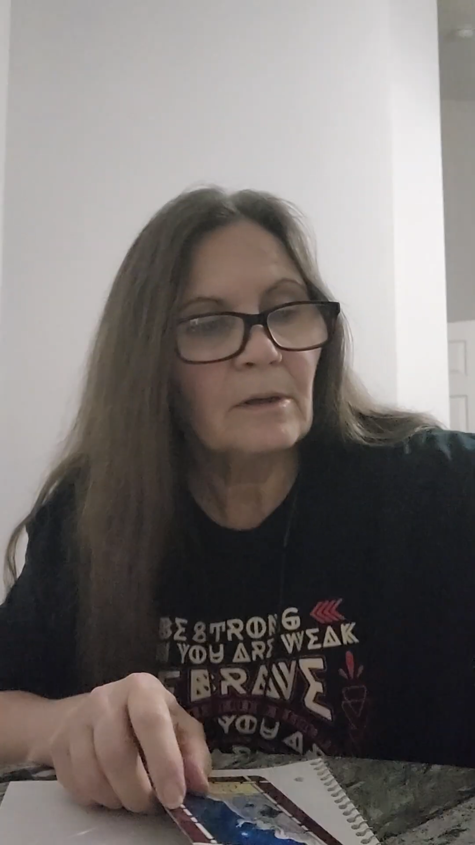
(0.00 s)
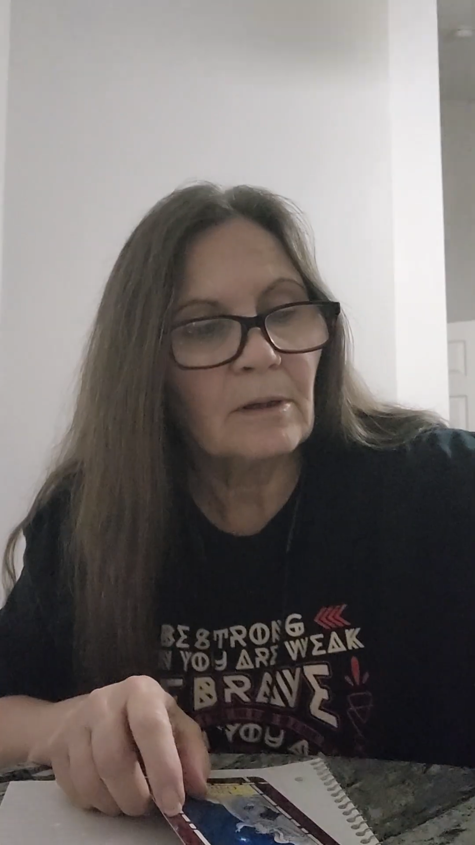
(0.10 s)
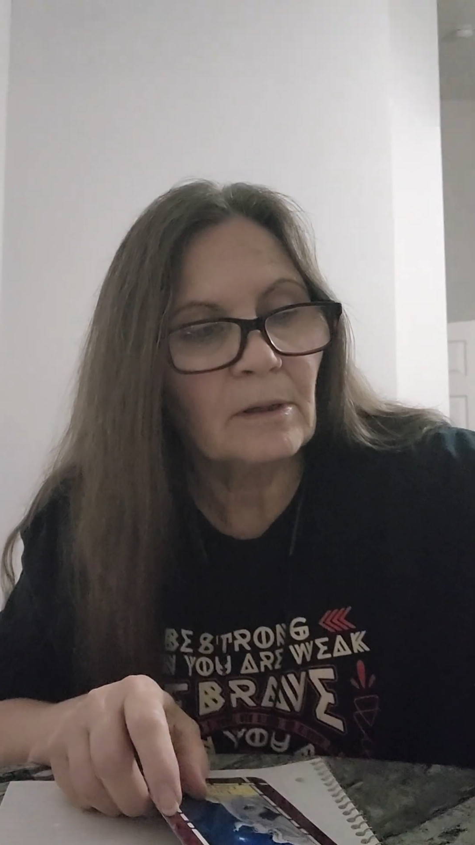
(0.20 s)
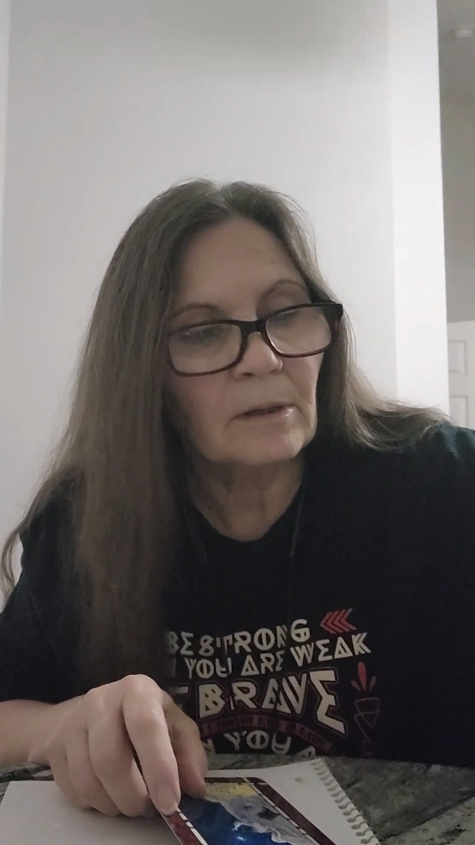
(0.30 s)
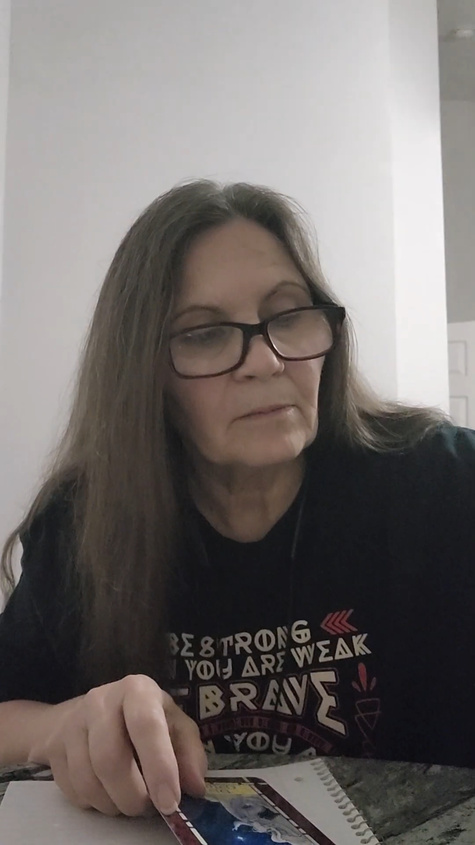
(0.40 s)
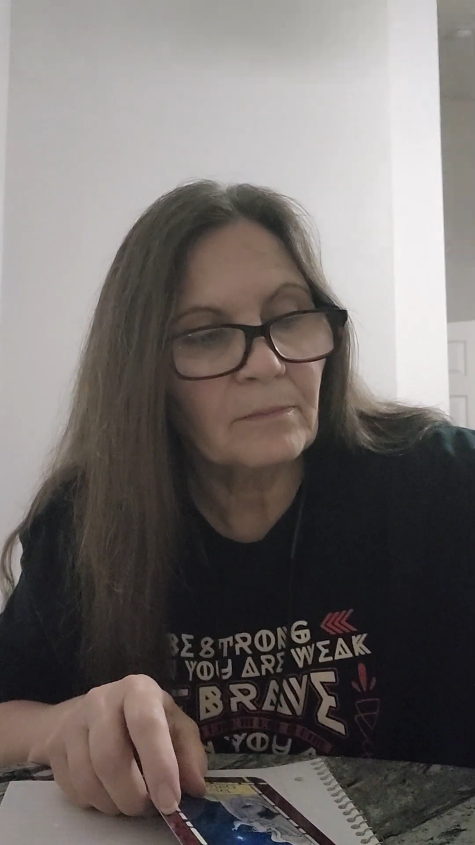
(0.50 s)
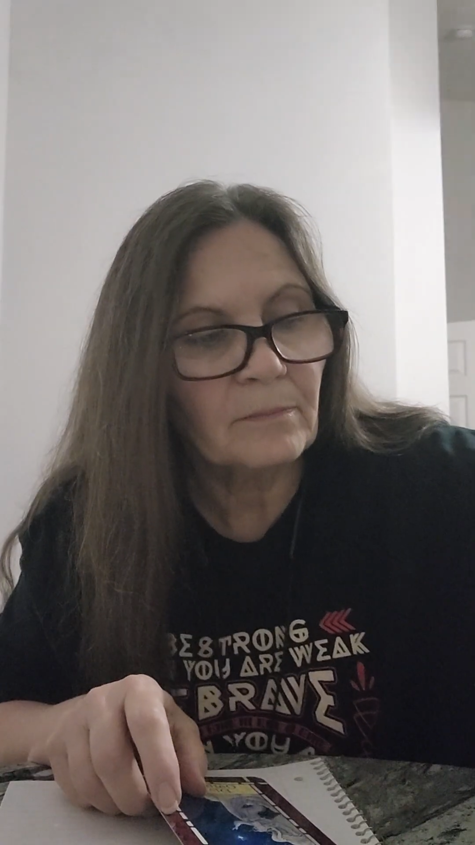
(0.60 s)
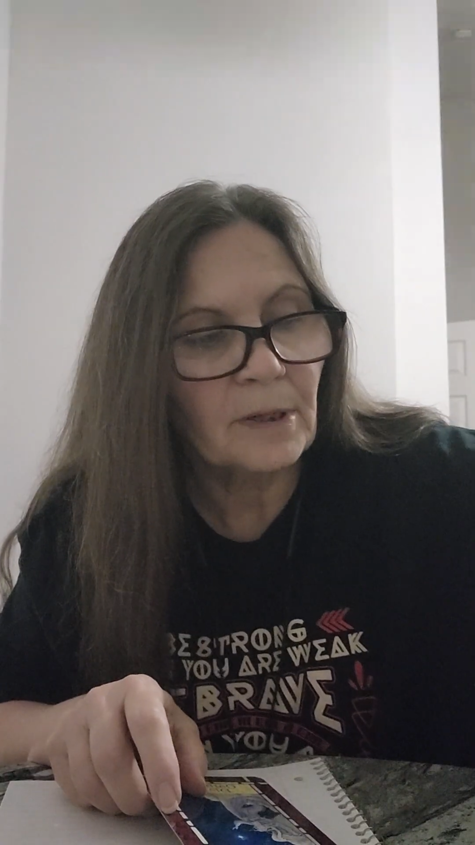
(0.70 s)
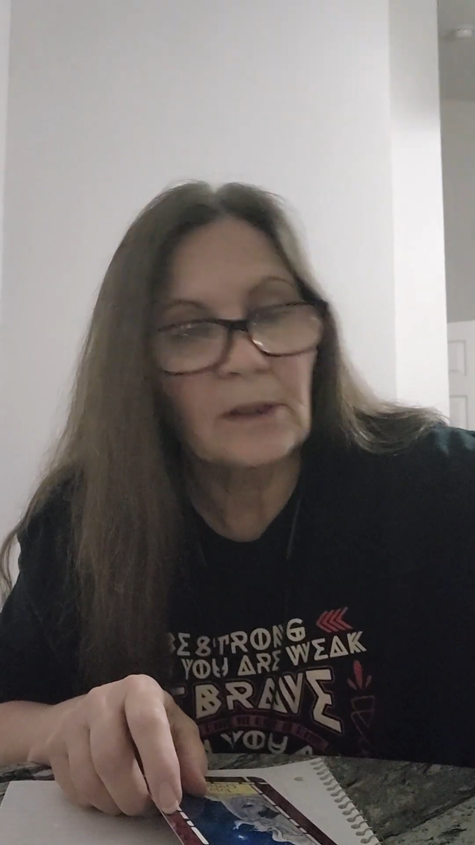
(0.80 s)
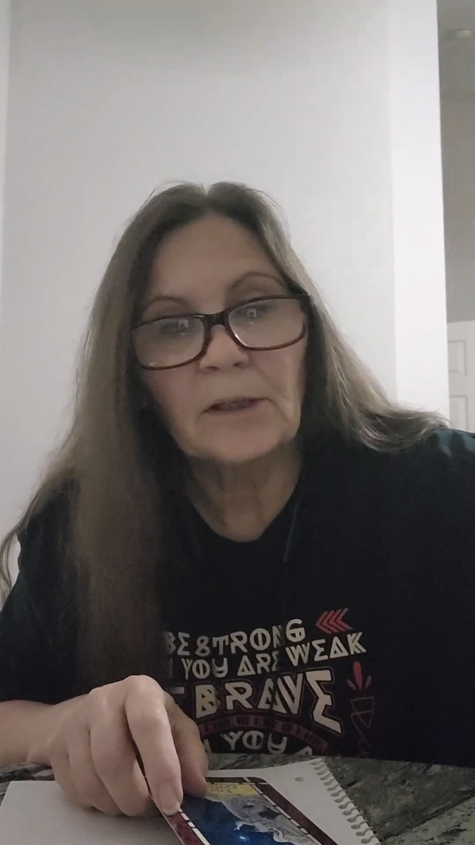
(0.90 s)
um,
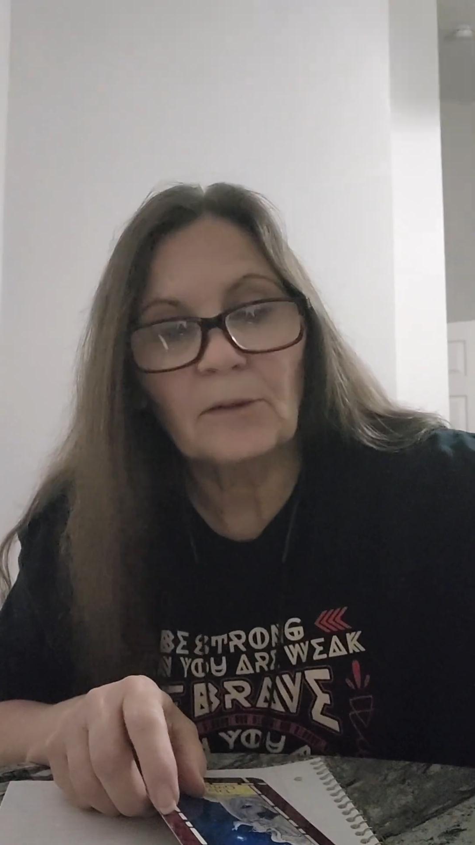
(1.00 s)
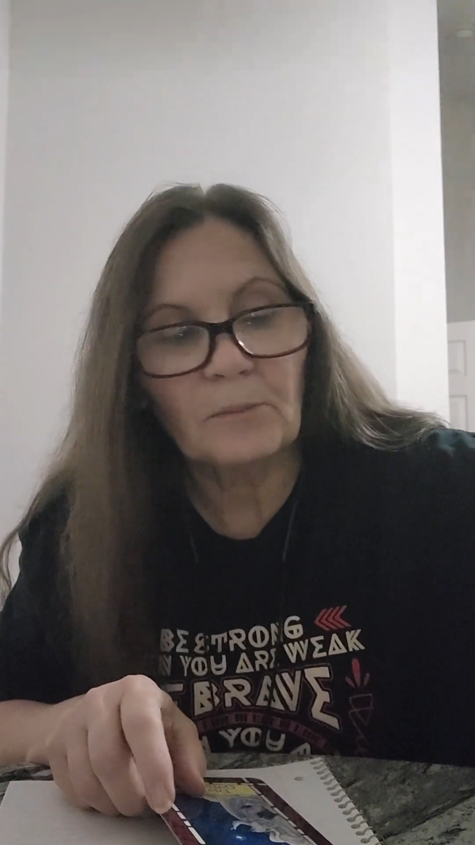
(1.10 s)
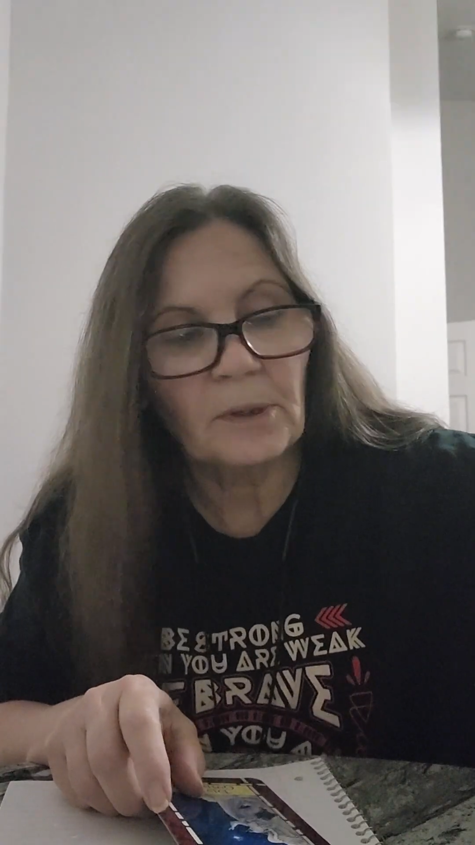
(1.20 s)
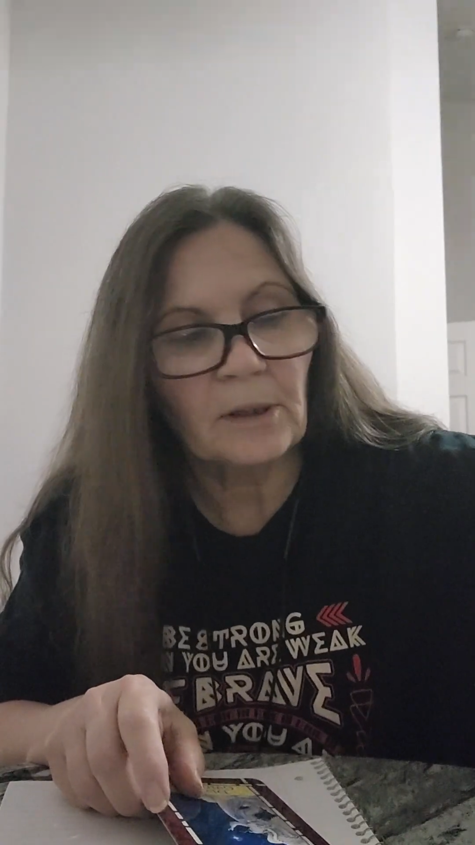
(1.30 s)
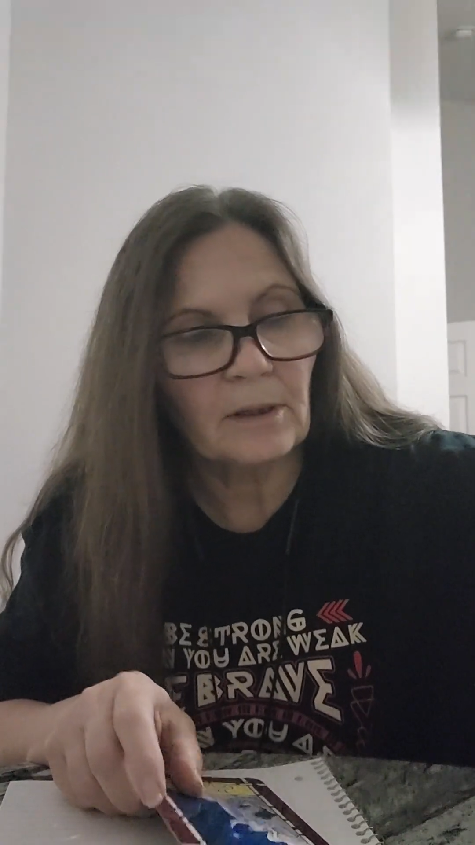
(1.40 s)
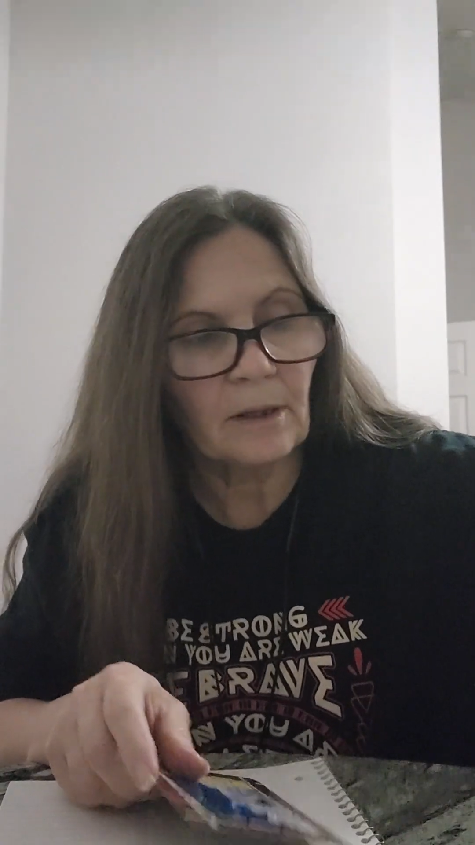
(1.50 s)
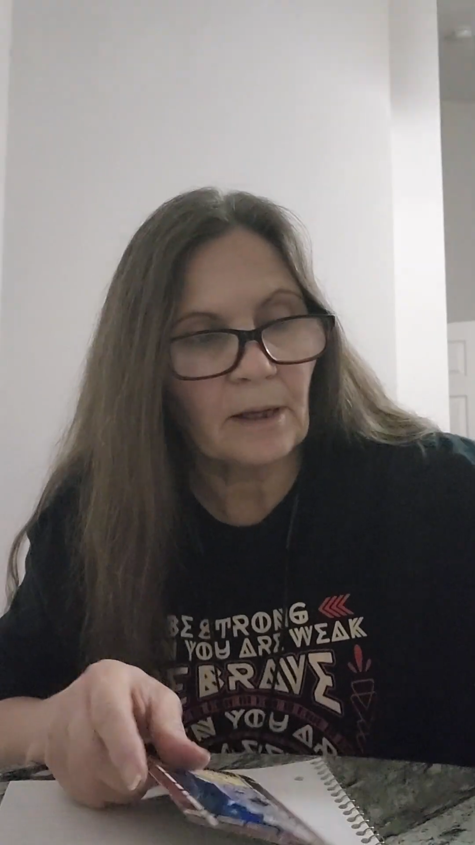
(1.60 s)
a little bit,